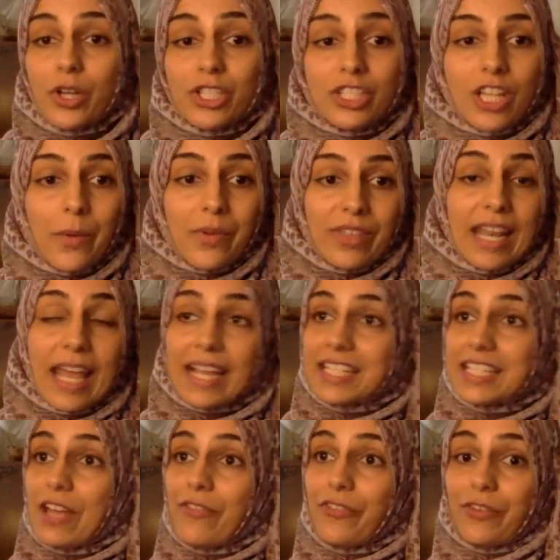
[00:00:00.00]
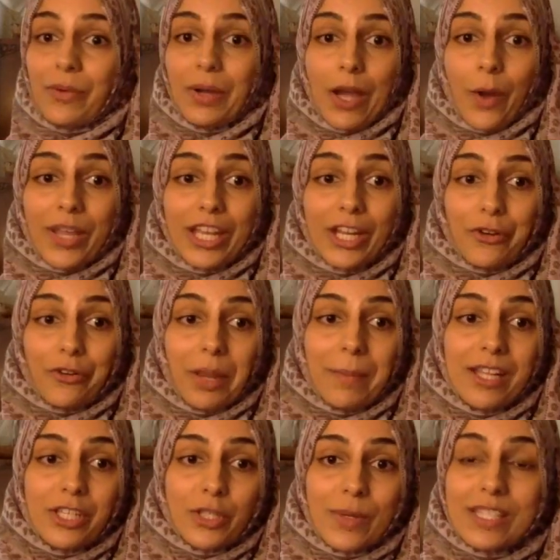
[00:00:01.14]
they want to start with the negative. Are we in
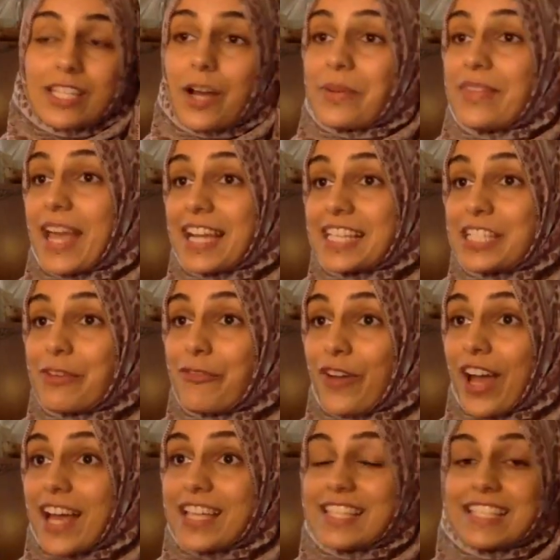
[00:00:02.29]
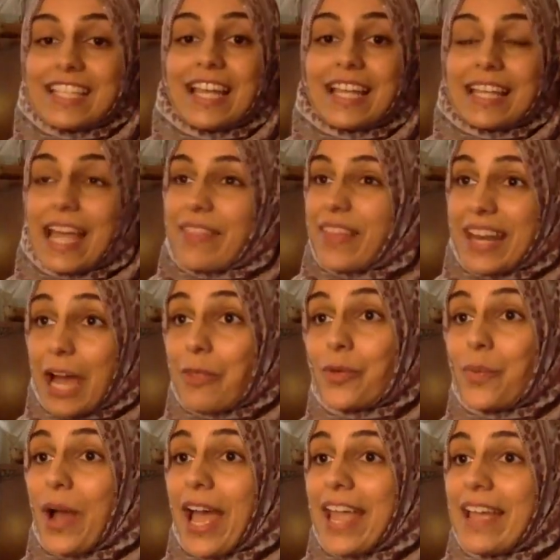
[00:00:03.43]
agreement? Should we start with negative first? Get that
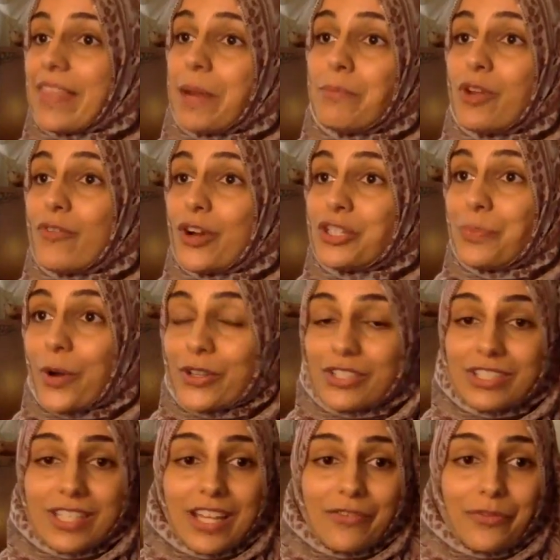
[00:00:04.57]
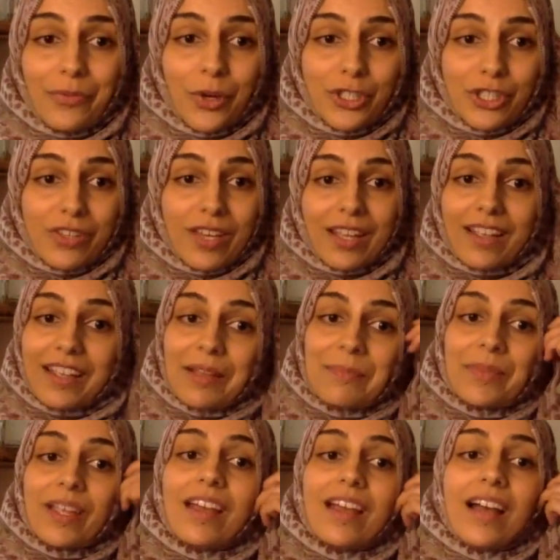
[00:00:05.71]
out of the way and then move on to positive? What do you think?
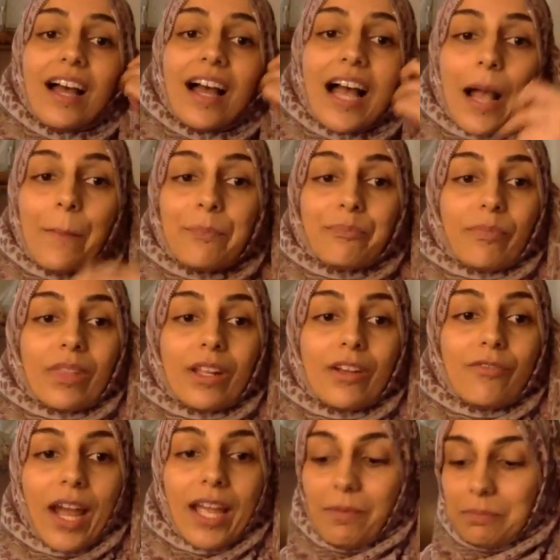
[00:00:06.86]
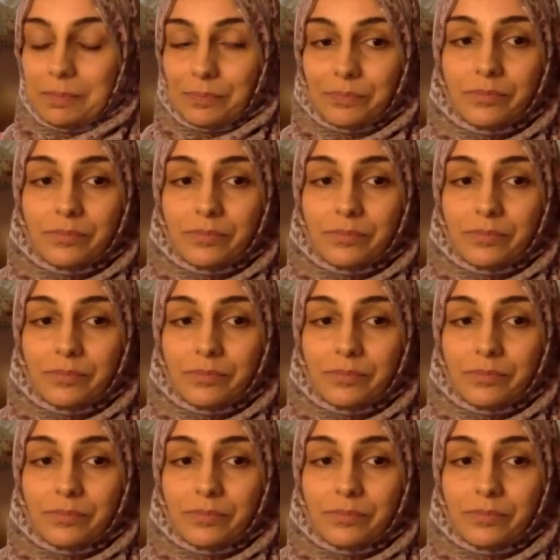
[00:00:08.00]
Right.